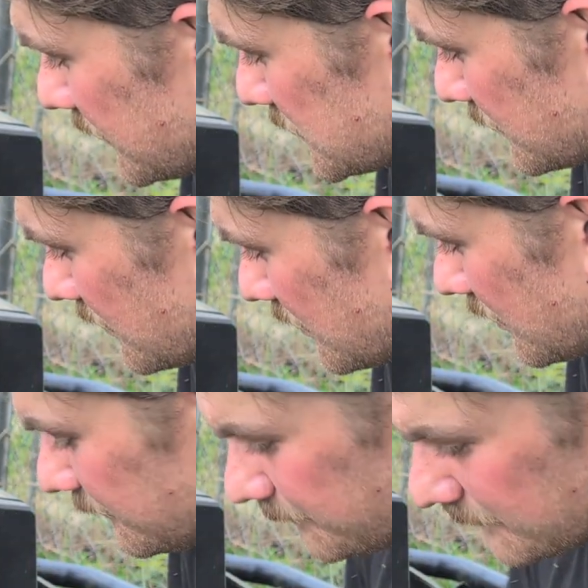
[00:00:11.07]
on this
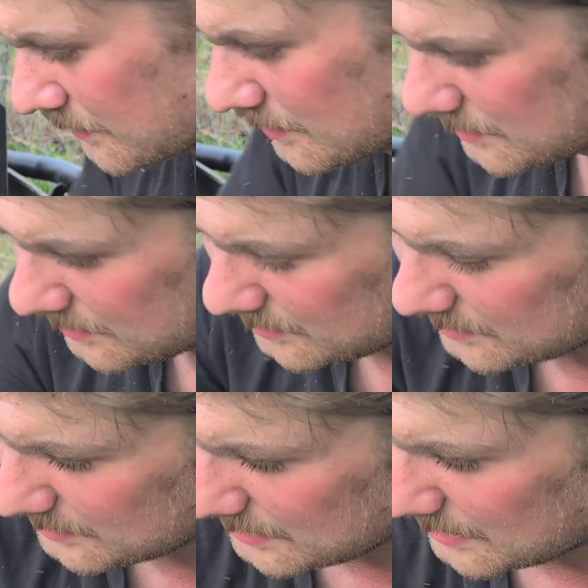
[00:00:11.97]
one.
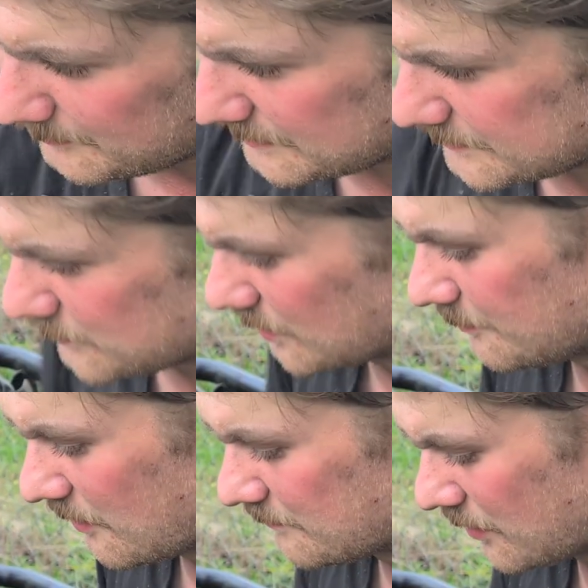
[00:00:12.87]
Picked this one
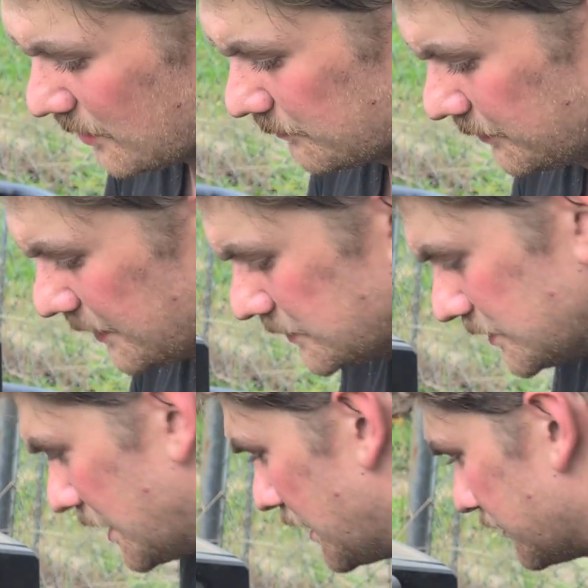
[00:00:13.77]
up off
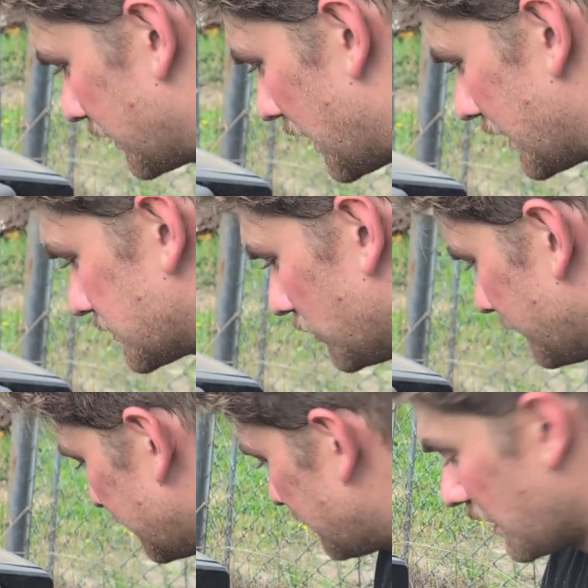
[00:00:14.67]
Marketplace and the guy told
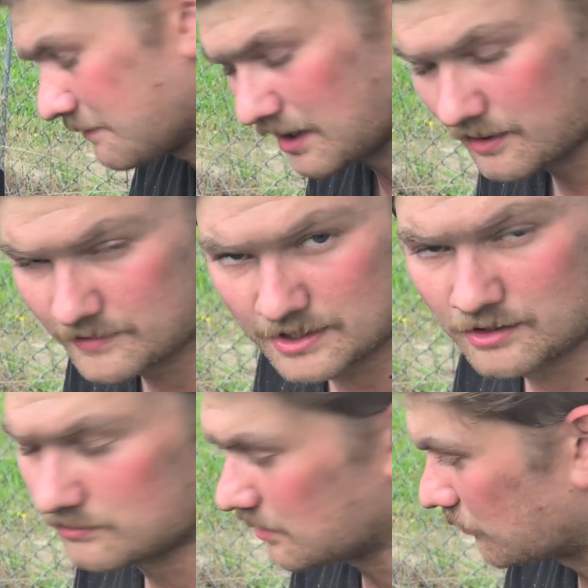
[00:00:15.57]
me, yeah man,
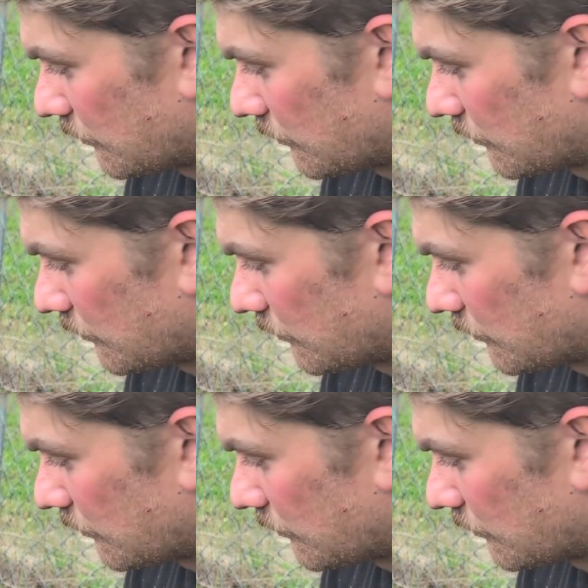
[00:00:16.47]
everything,